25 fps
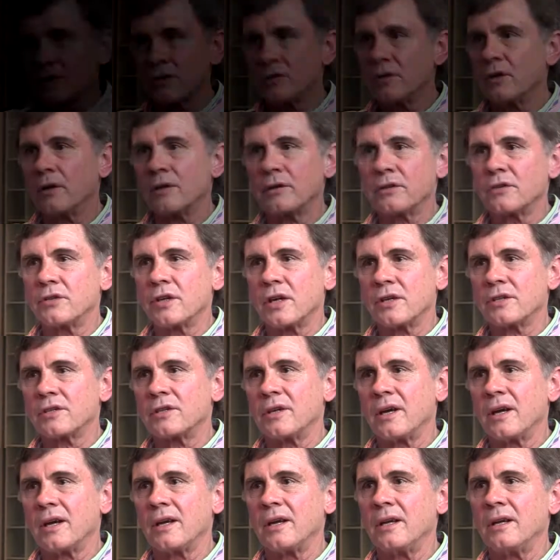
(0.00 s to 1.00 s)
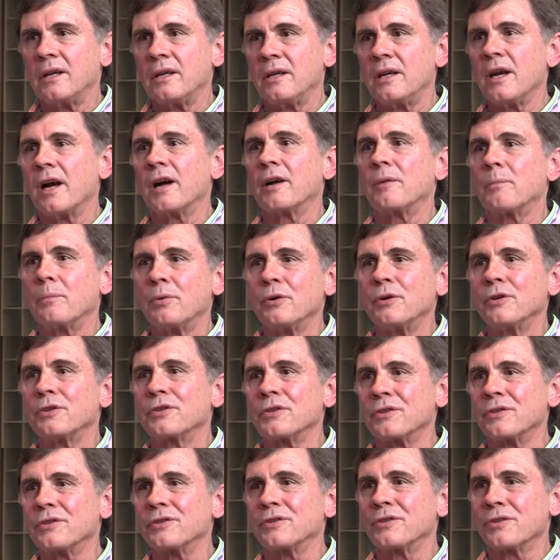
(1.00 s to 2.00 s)
is not just a young
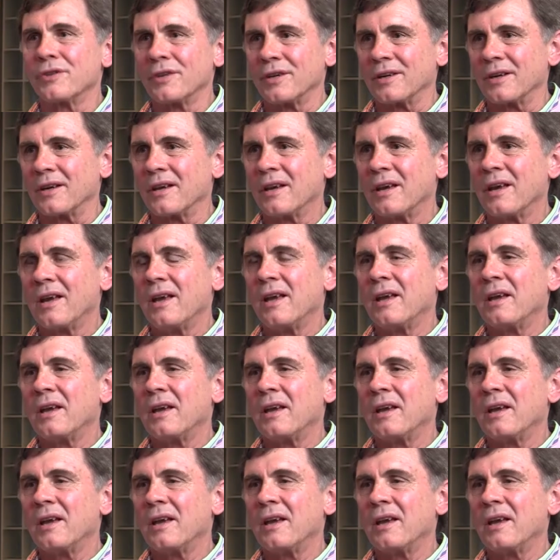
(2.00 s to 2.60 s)
person's thing.